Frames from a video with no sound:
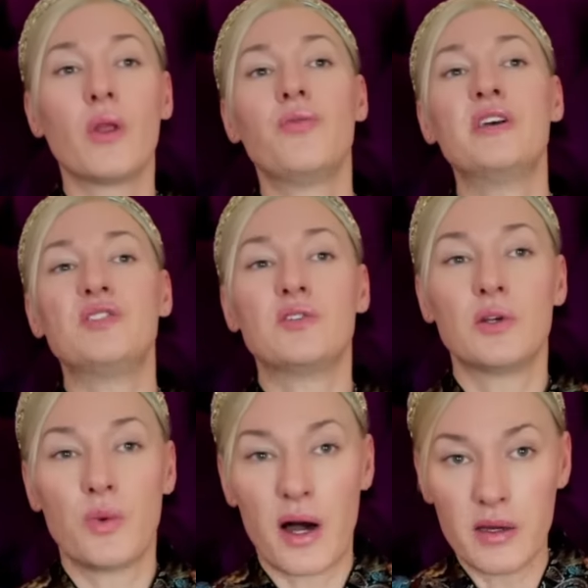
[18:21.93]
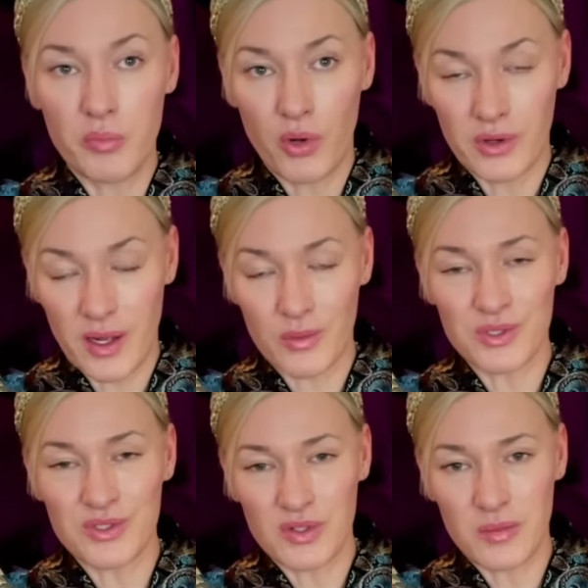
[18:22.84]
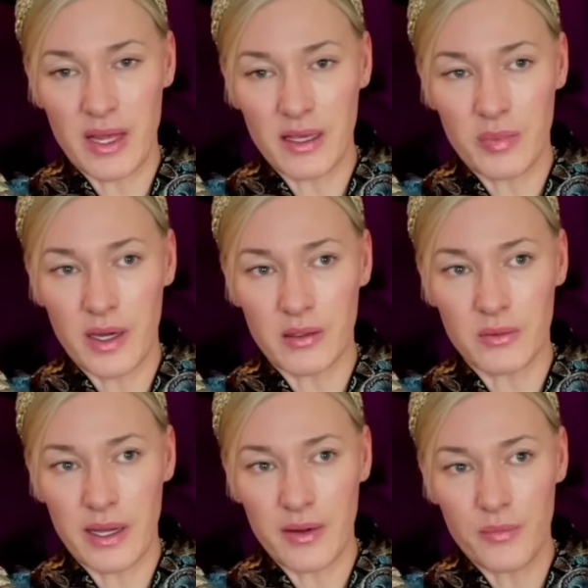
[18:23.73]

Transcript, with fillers: This is the wider point I wanted to make, by the way,